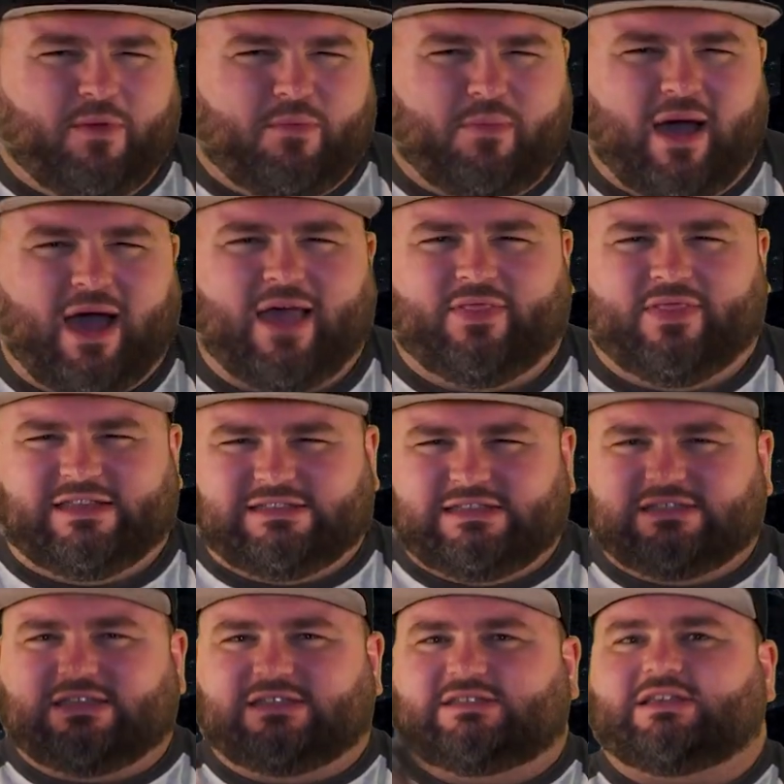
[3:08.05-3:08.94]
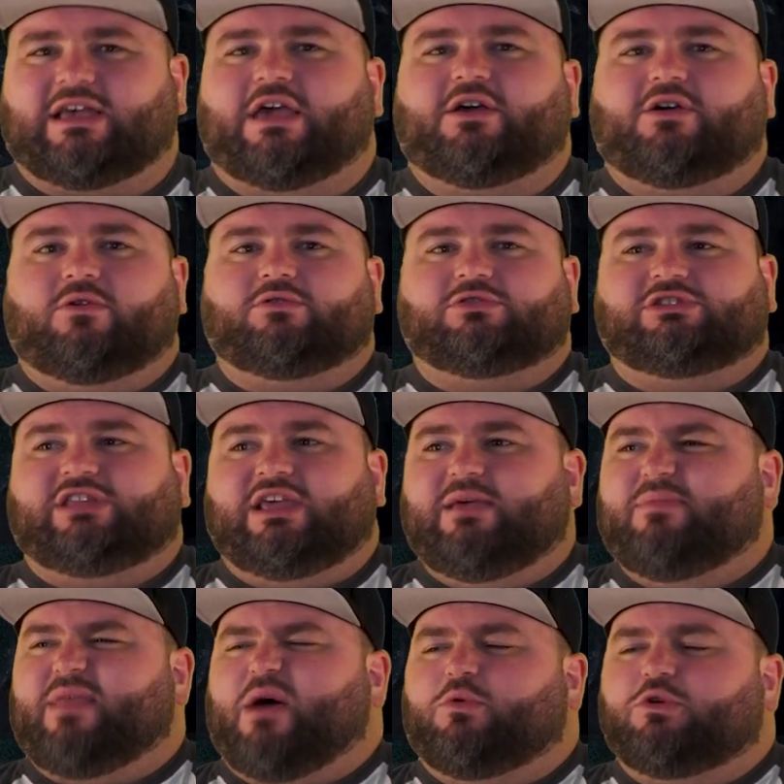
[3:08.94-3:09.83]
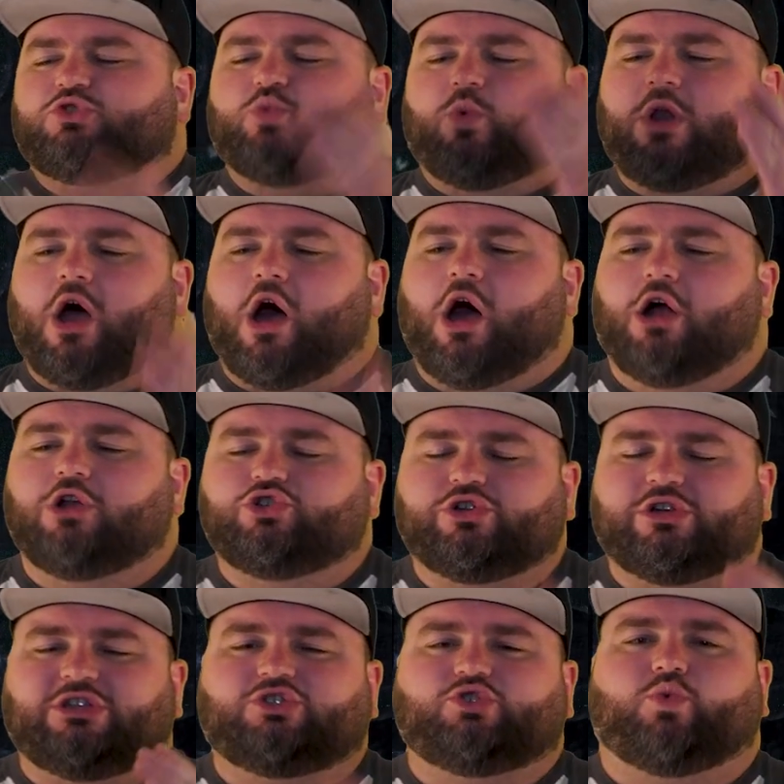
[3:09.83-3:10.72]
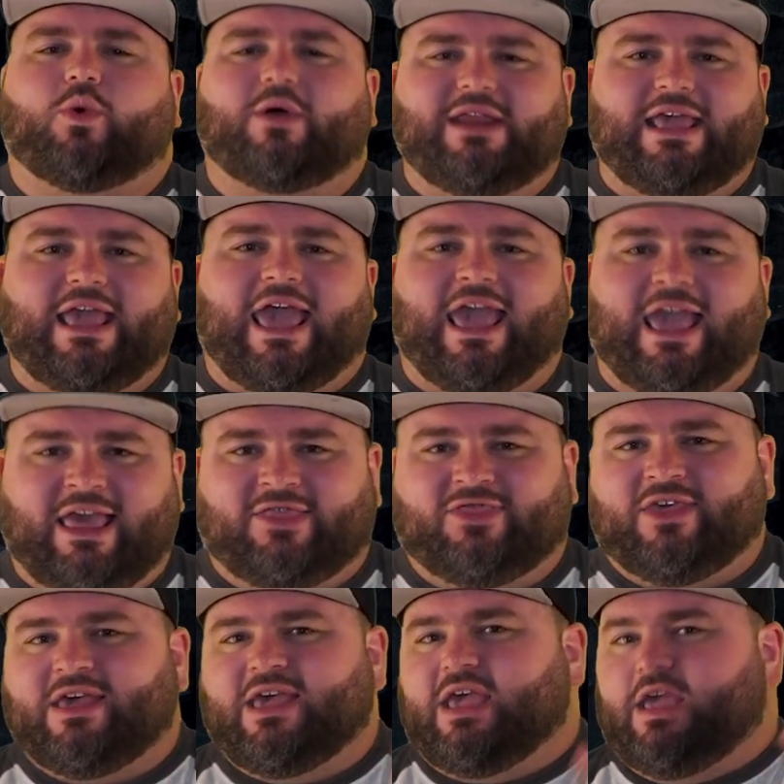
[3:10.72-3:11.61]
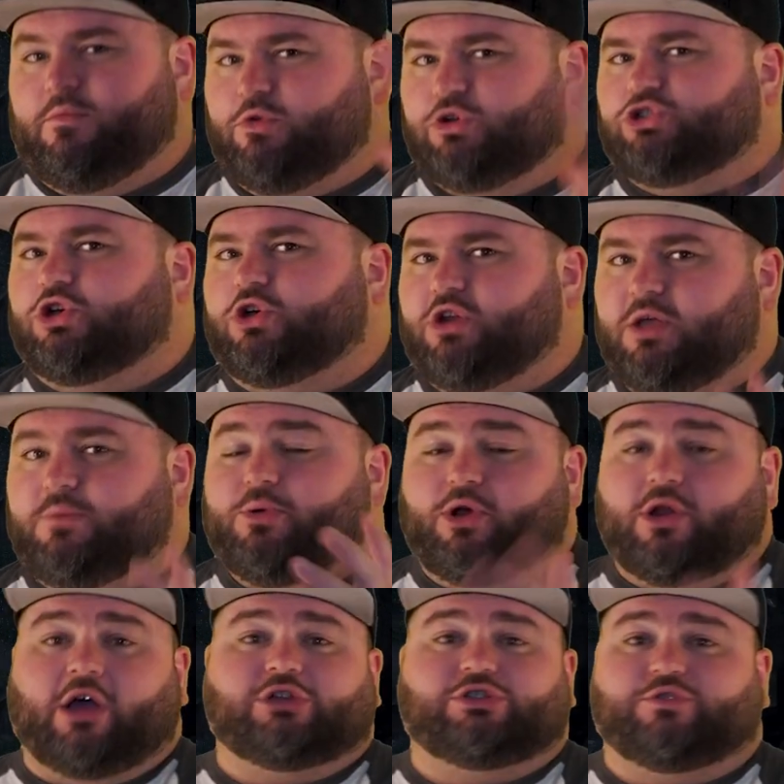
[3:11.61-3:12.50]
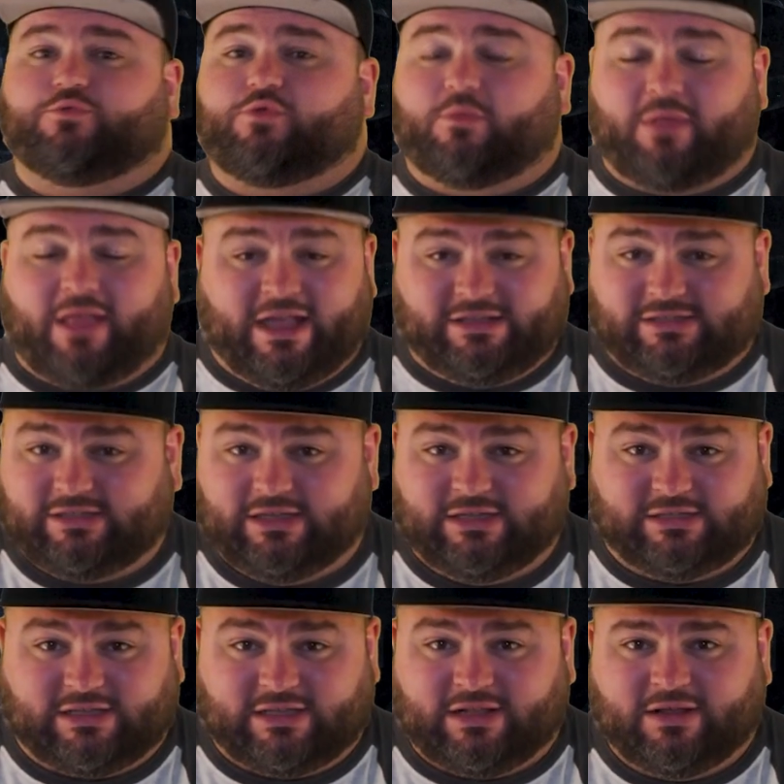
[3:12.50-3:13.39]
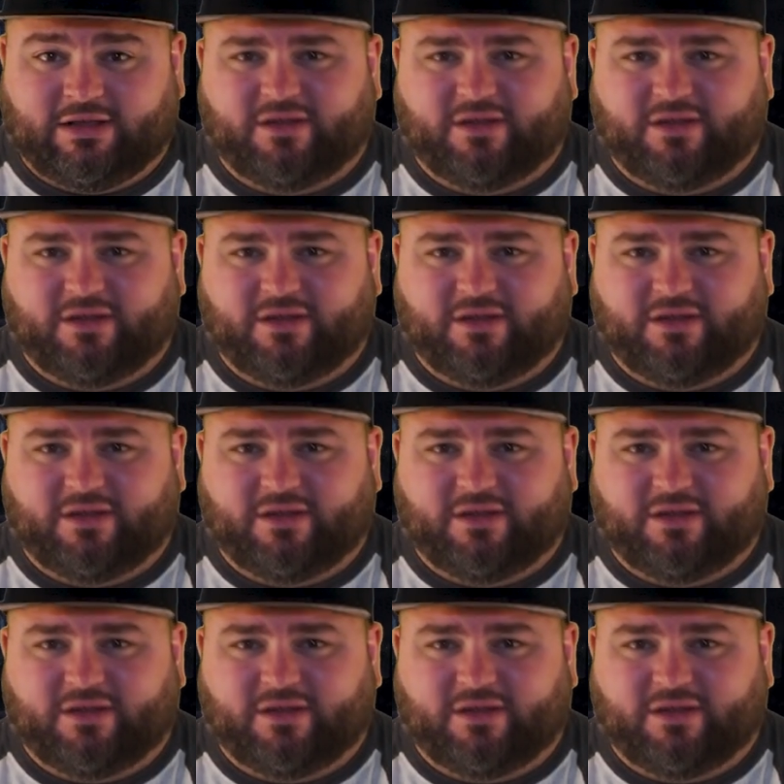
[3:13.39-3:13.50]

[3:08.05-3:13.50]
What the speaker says: in mind, this is a Cyclones team that was 128th in returning production from last season.